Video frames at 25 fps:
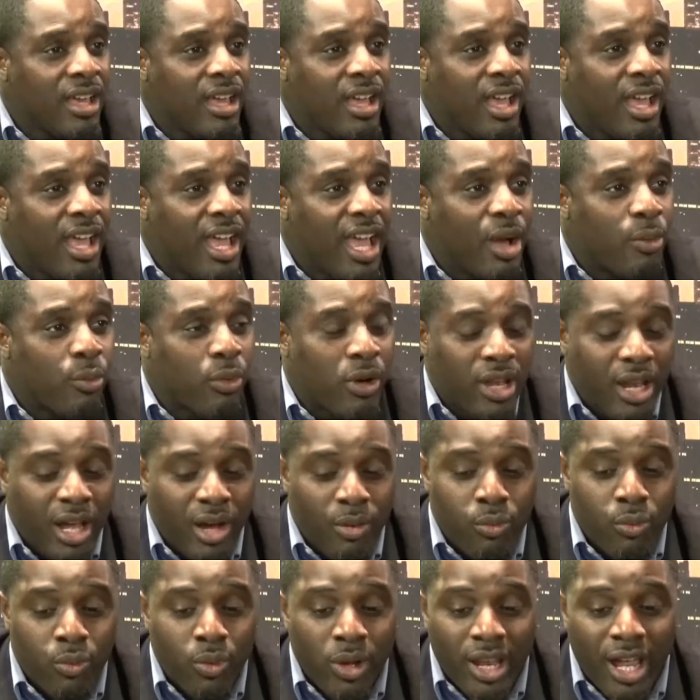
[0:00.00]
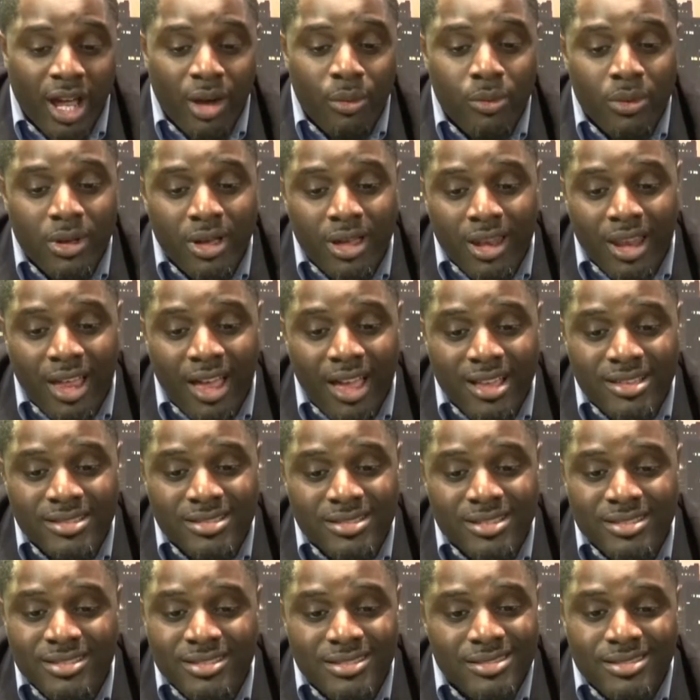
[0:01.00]
And what I realize
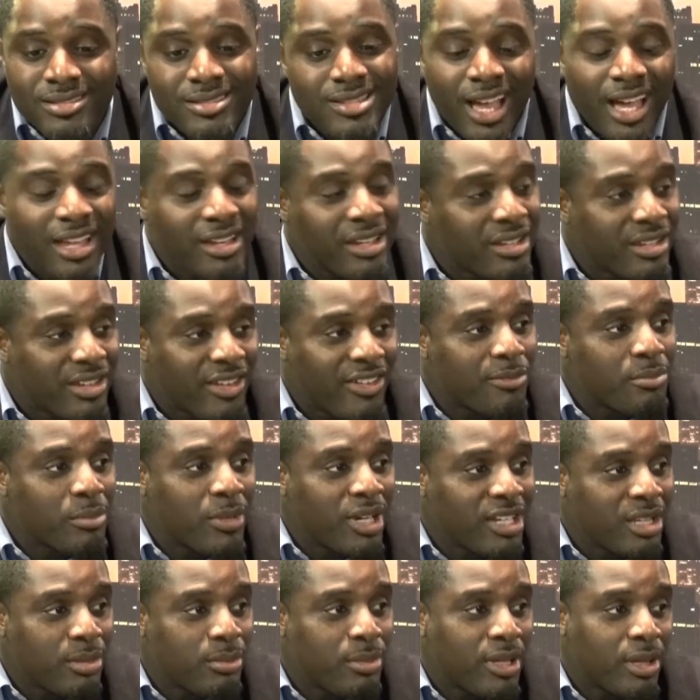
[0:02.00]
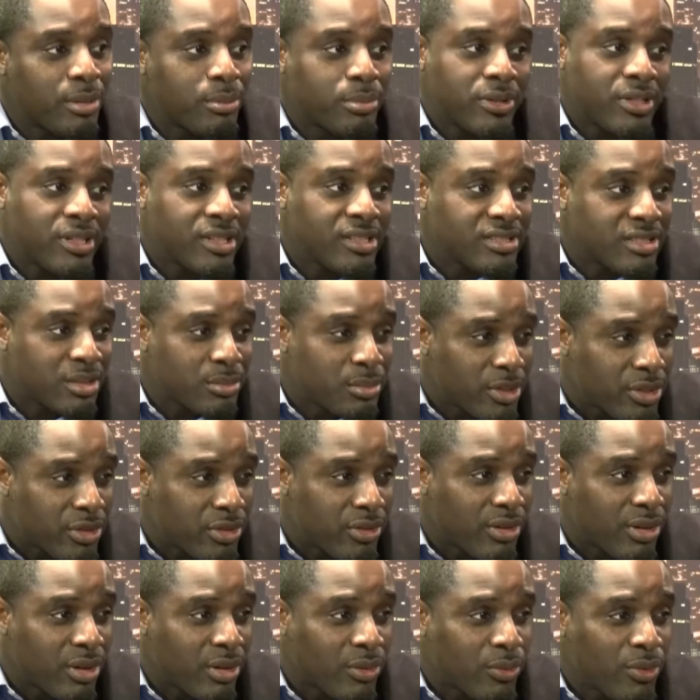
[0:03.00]
is not enough money being put into mental health.